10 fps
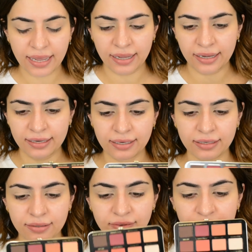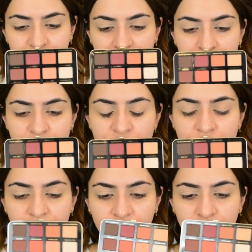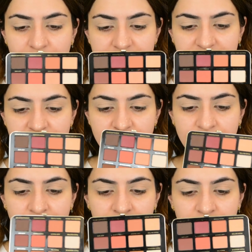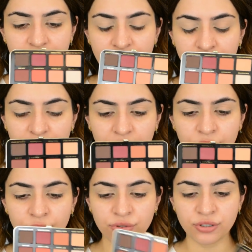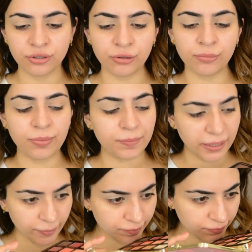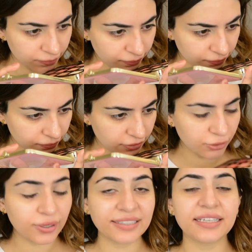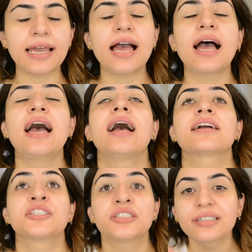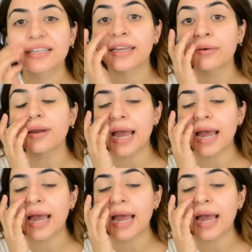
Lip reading: And this is what I'm sure you guys have seen it around YouTube. But you guys, it actually